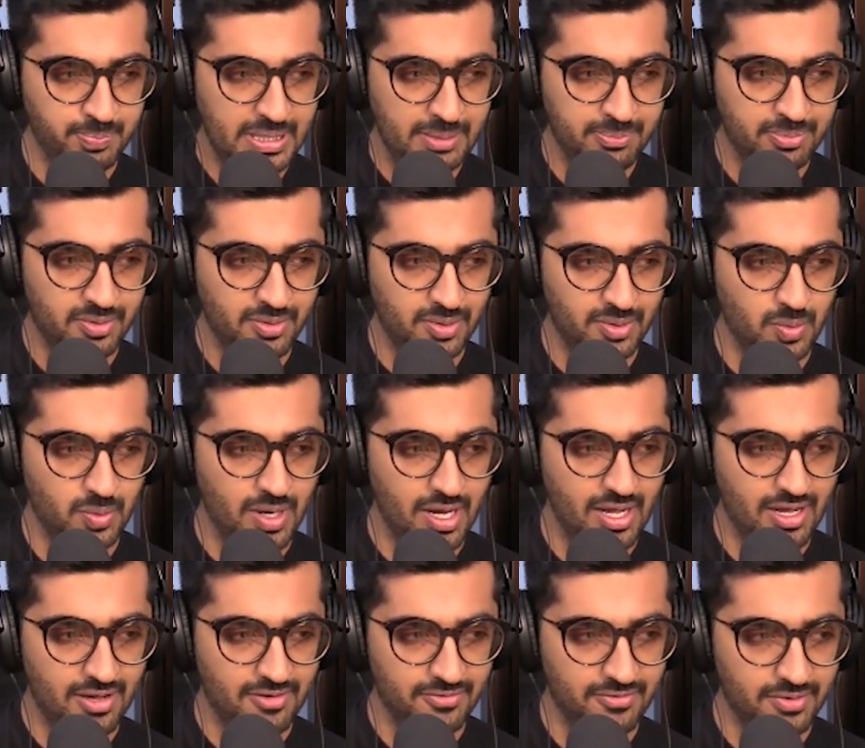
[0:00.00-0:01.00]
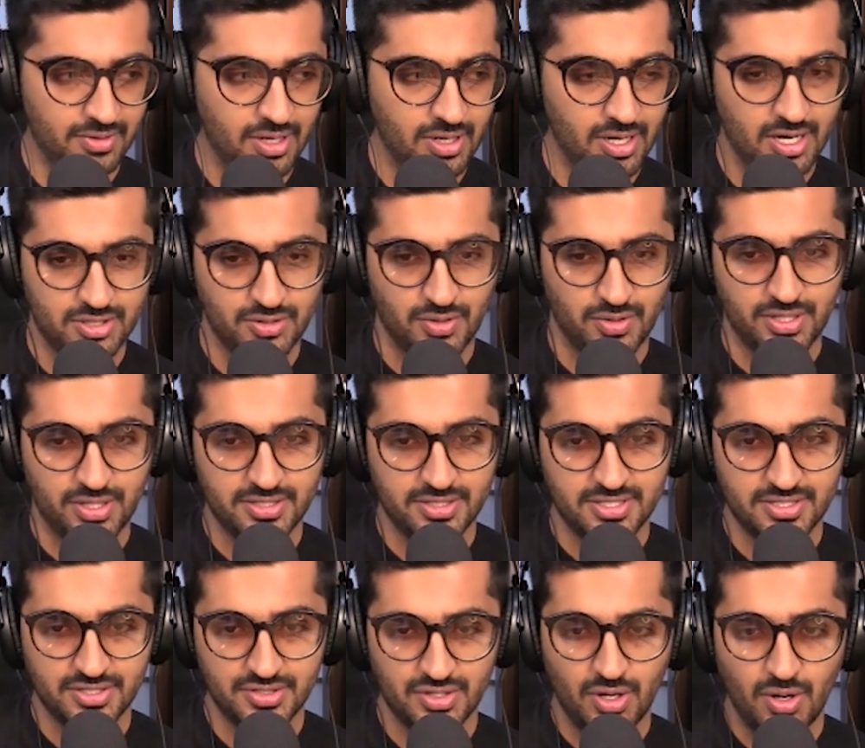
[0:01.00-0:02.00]
people who have large
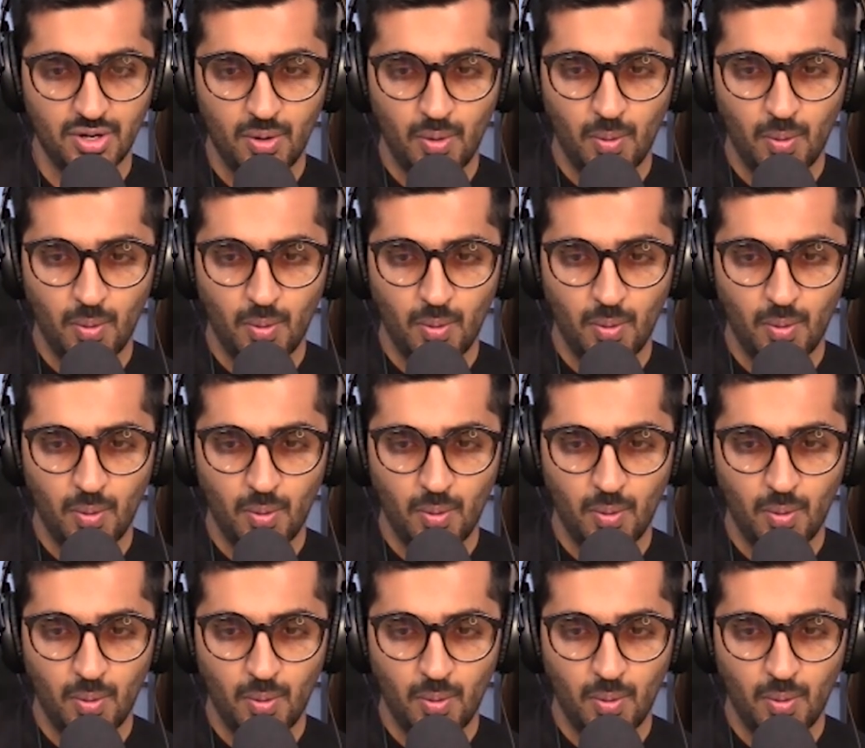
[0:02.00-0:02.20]
audiences.